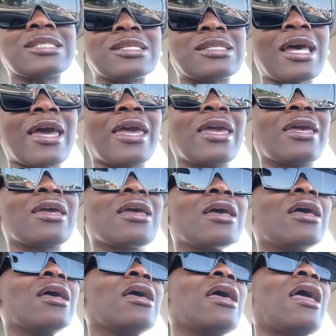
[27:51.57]
to take.
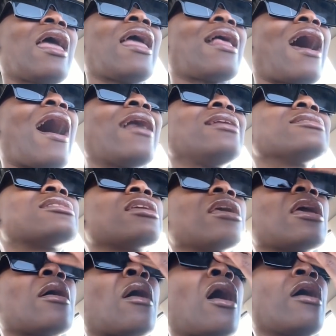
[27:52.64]
And honestly,